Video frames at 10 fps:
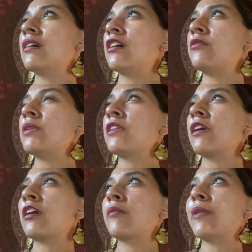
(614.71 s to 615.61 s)
I've been
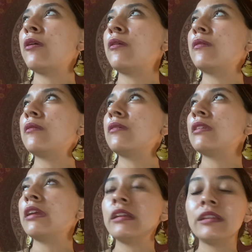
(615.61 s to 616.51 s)
thinking about
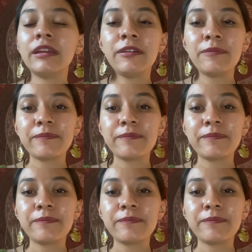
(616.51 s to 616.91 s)
lately.